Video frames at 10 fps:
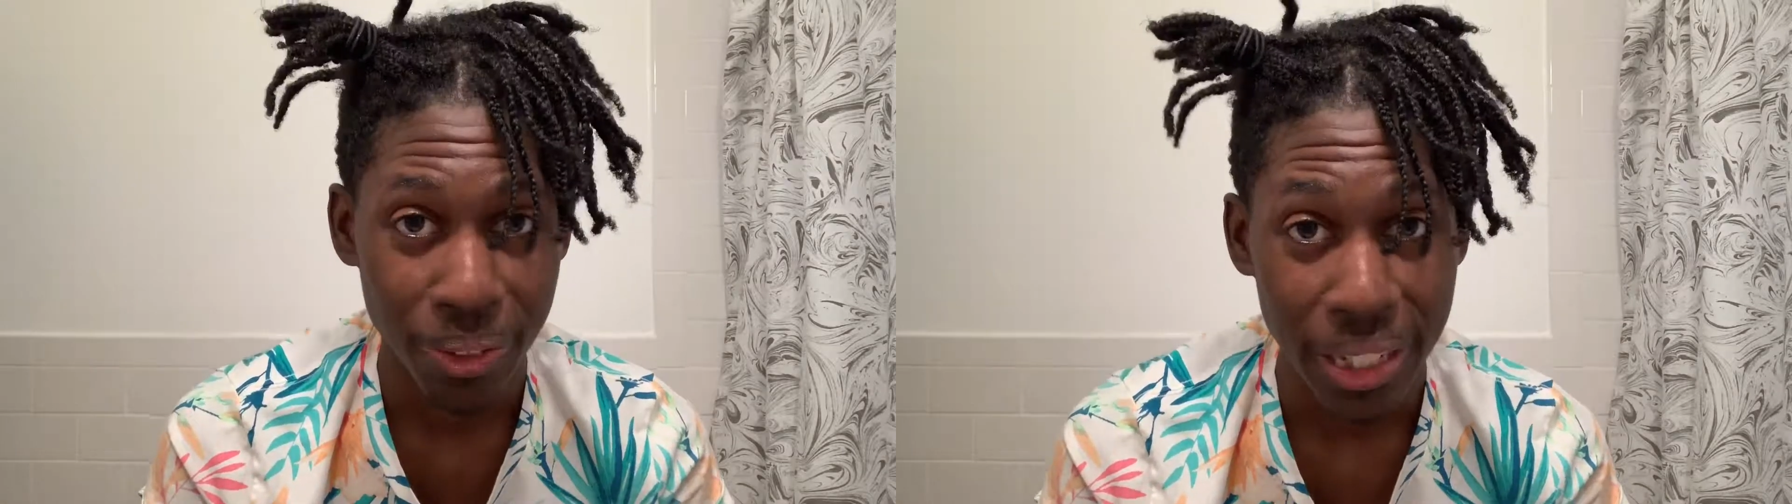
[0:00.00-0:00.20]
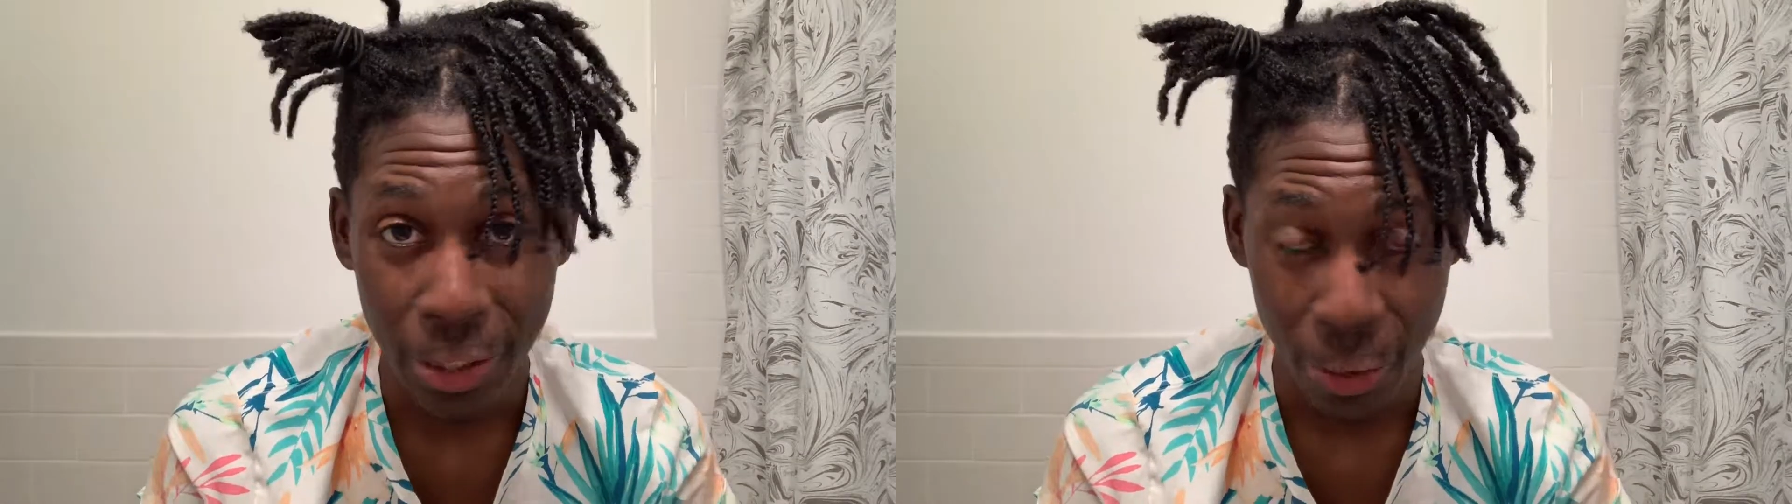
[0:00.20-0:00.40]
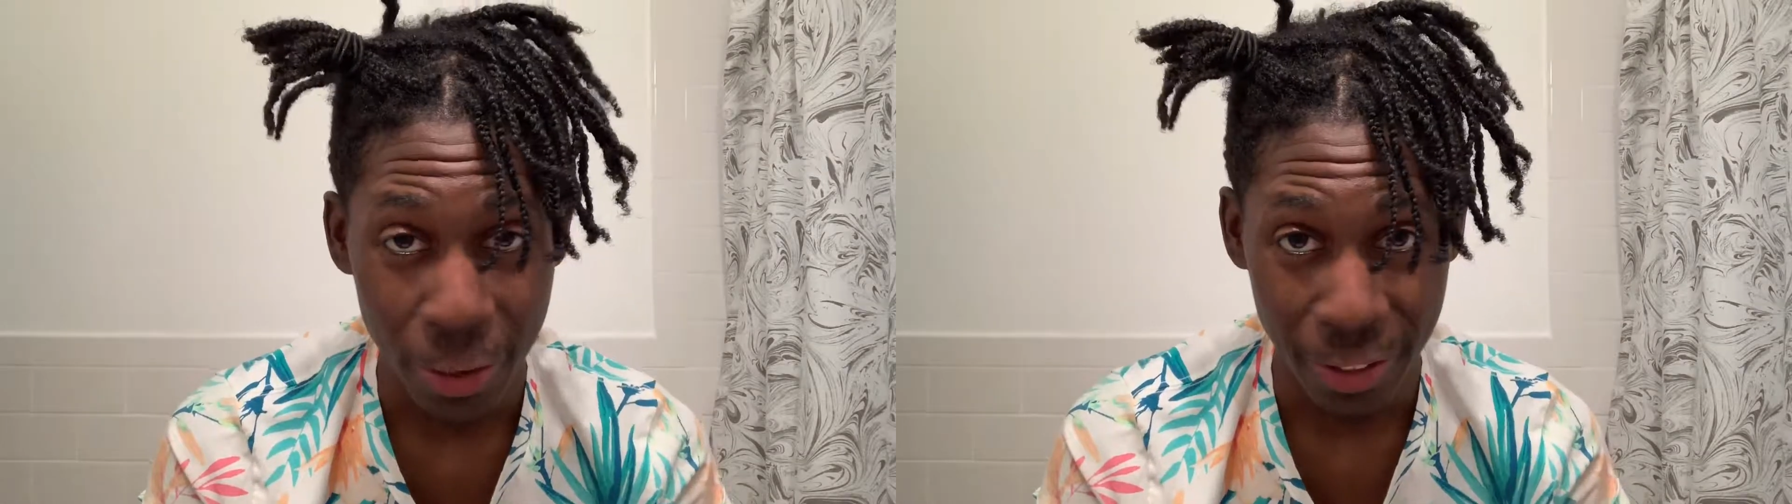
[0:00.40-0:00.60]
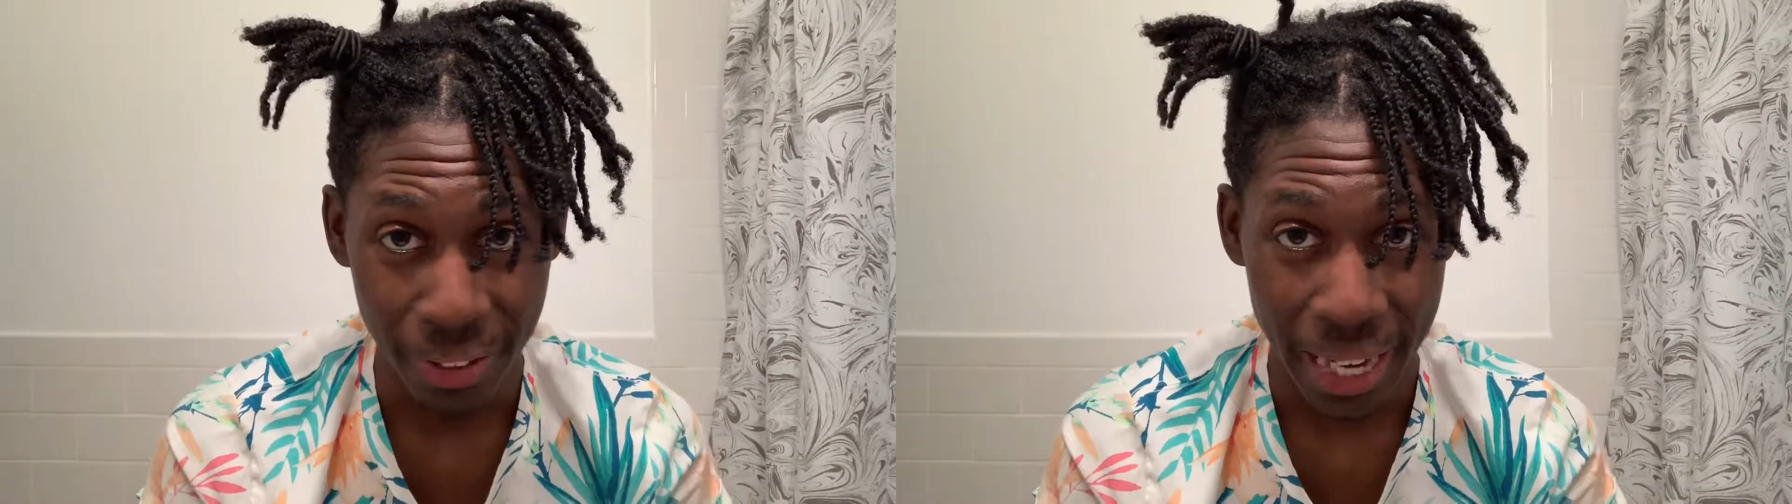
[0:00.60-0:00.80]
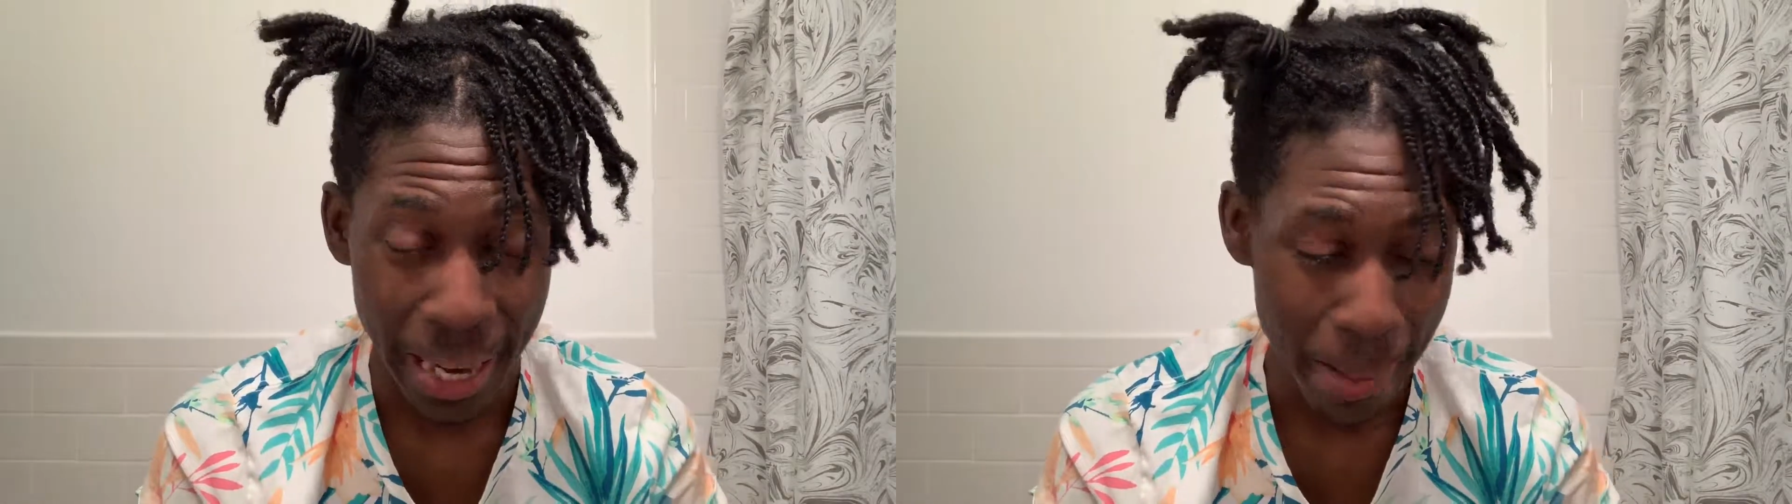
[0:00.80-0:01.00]
record,
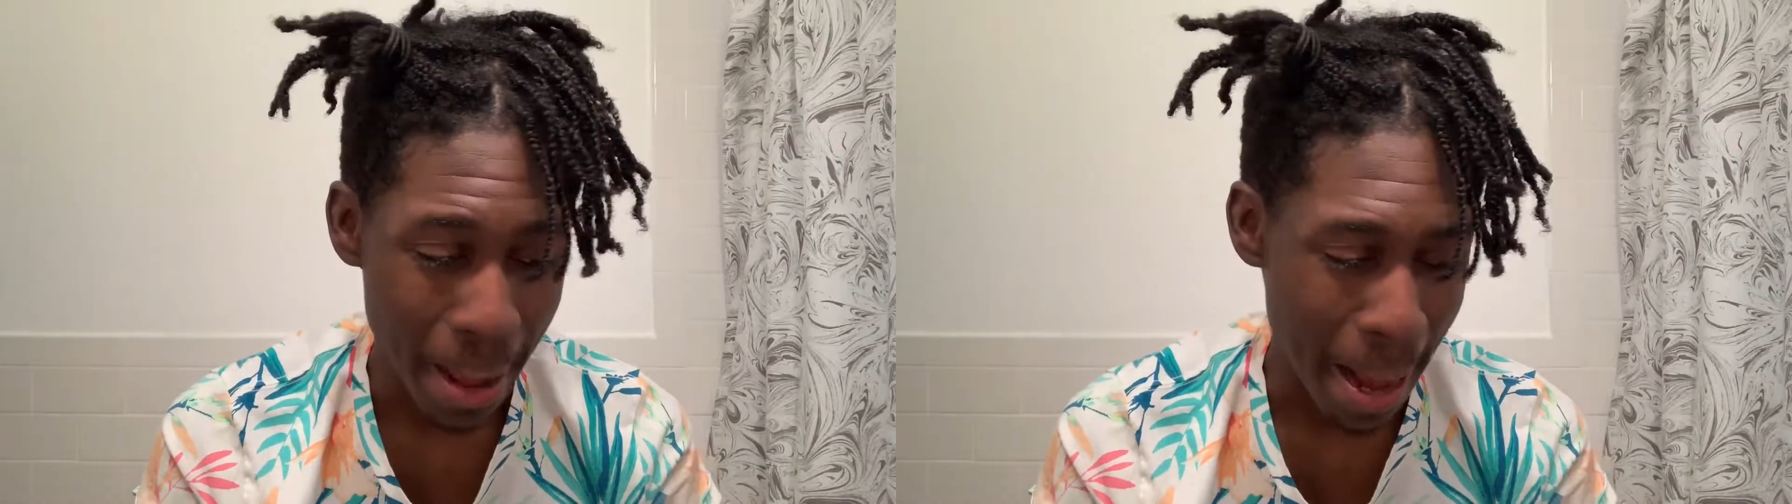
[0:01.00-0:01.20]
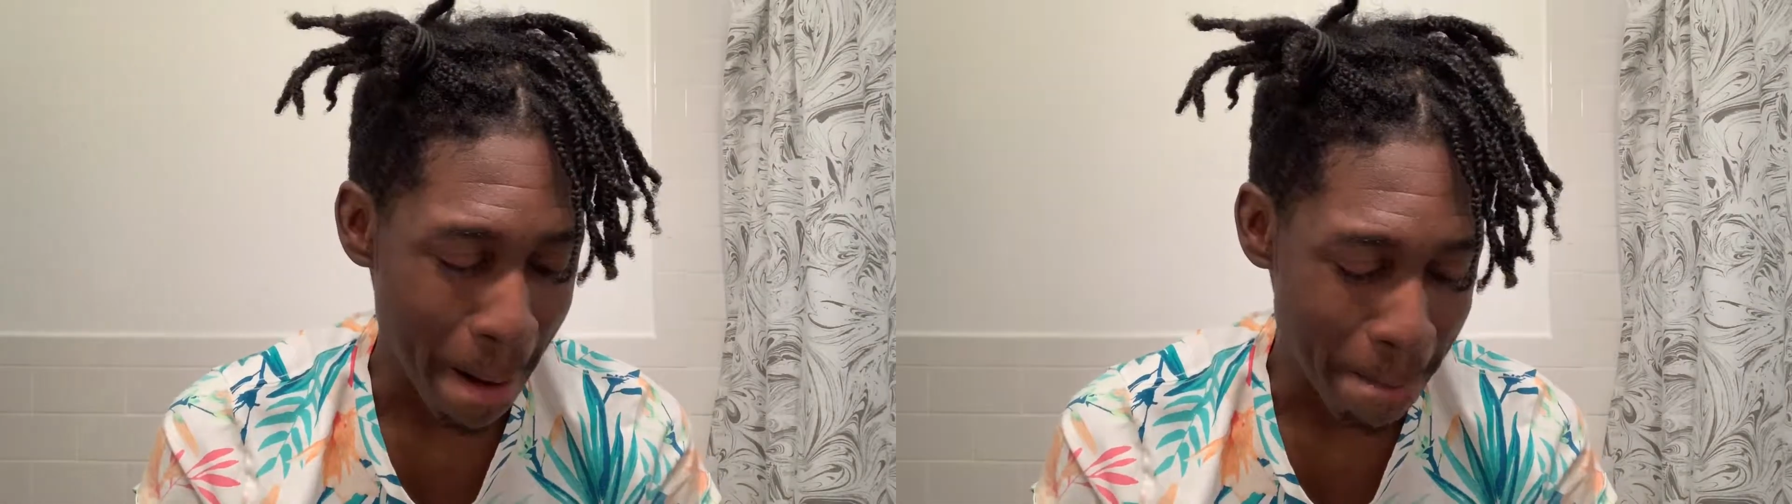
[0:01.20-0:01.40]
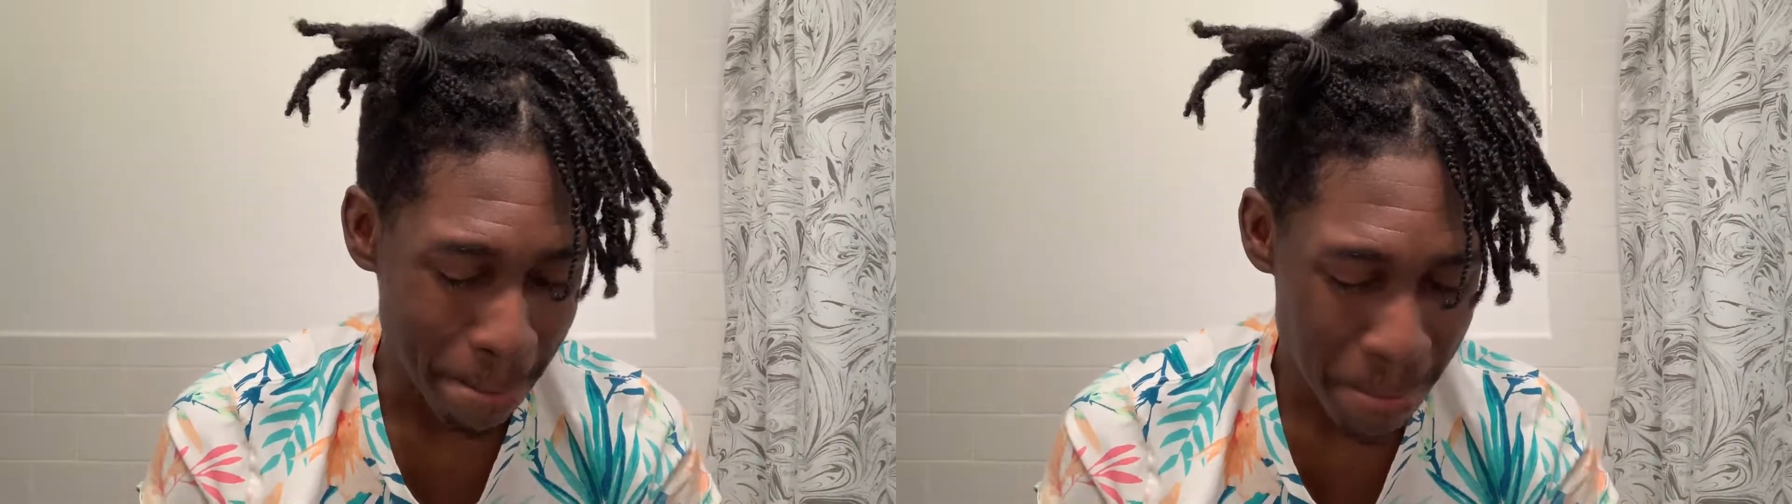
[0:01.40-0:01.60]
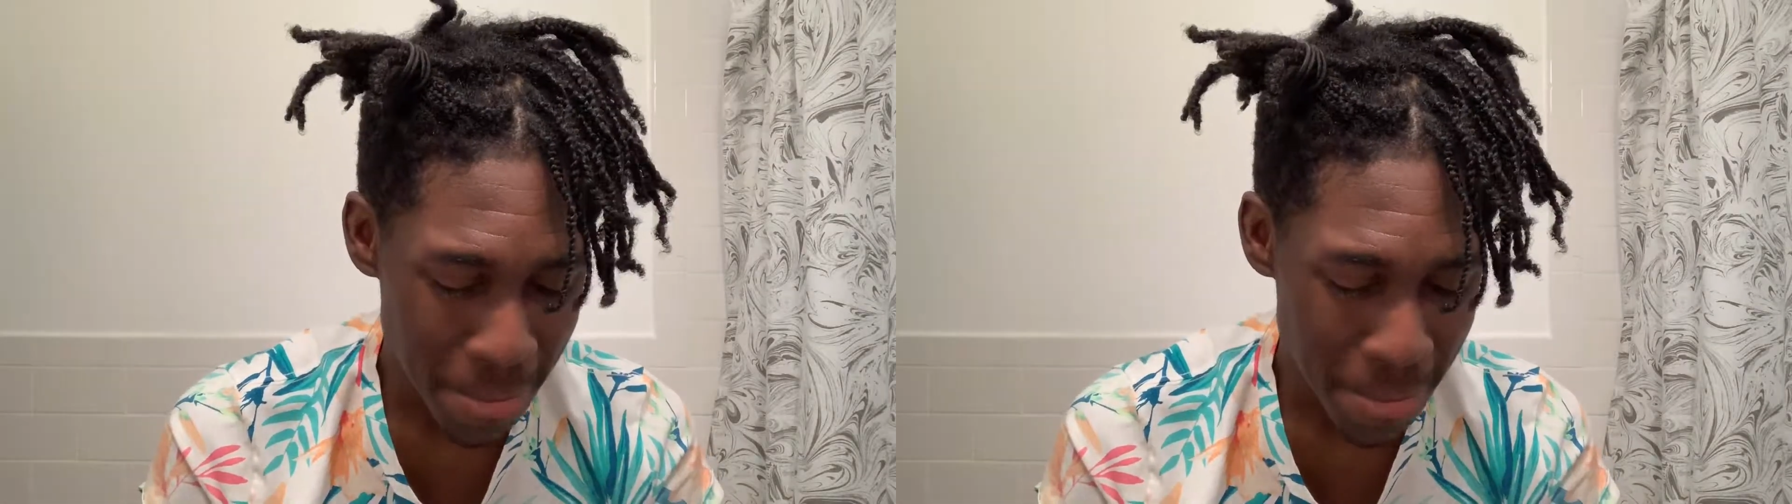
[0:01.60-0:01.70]
right? And